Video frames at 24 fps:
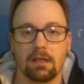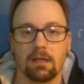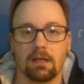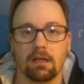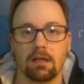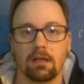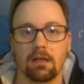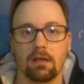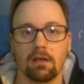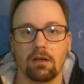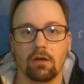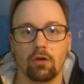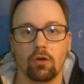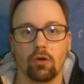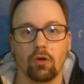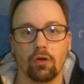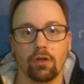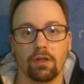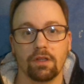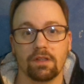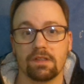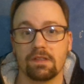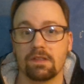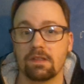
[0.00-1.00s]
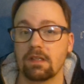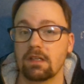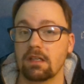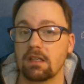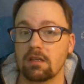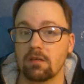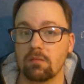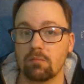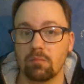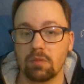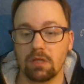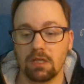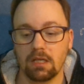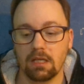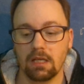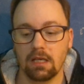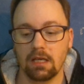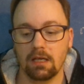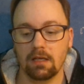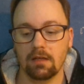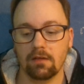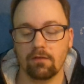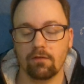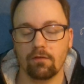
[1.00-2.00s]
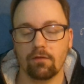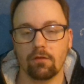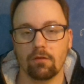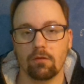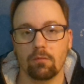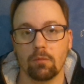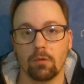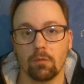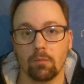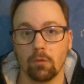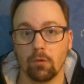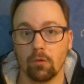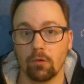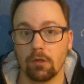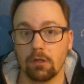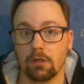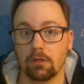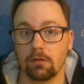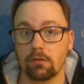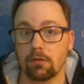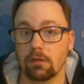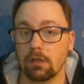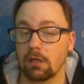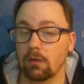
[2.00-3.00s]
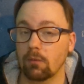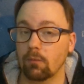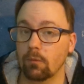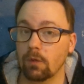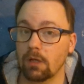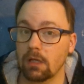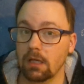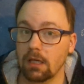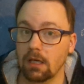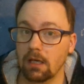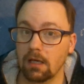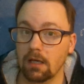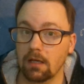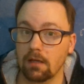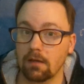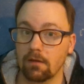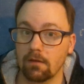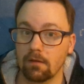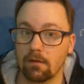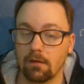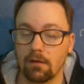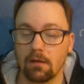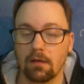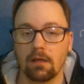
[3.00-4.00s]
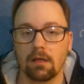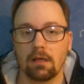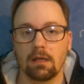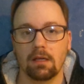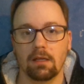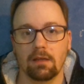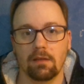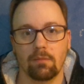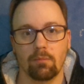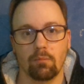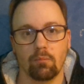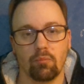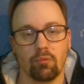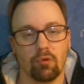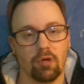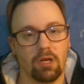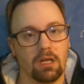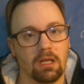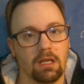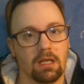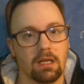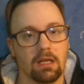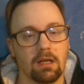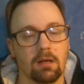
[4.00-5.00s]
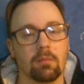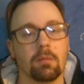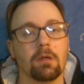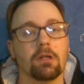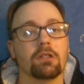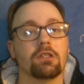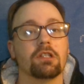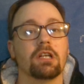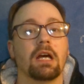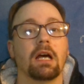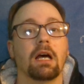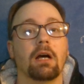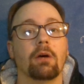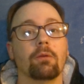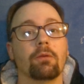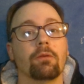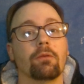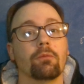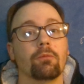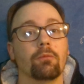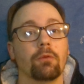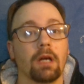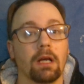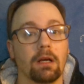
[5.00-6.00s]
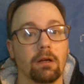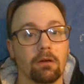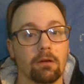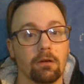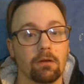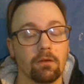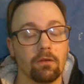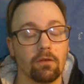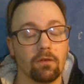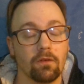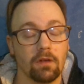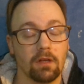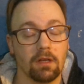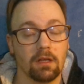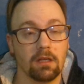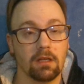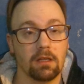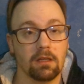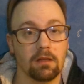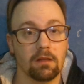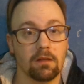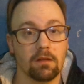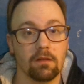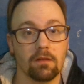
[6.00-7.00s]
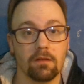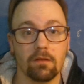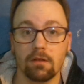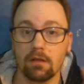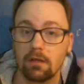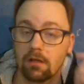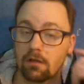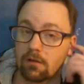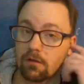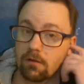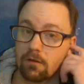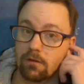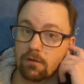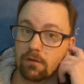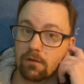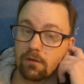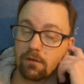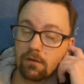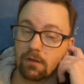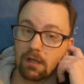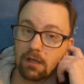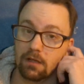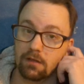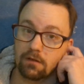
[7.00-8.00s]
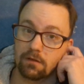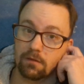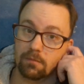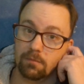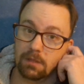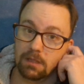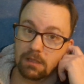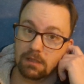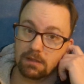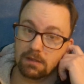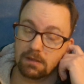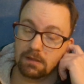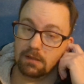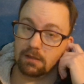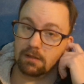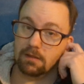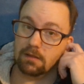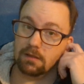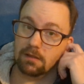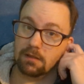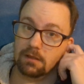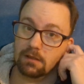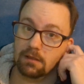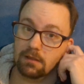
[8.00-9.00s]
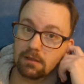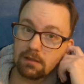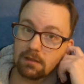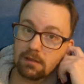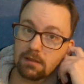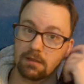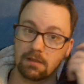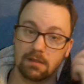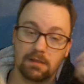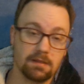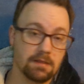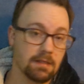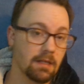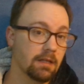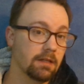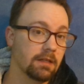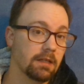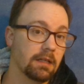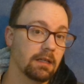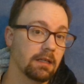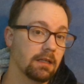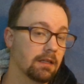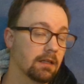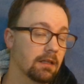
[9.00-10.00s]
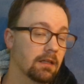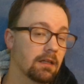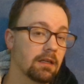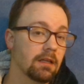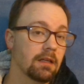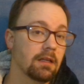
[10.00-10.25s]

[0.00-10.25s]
Uh, it's the big hit for Memorial Day weekend. It's breaking a bunch of house records in theaters, so that just means that uh, it's selling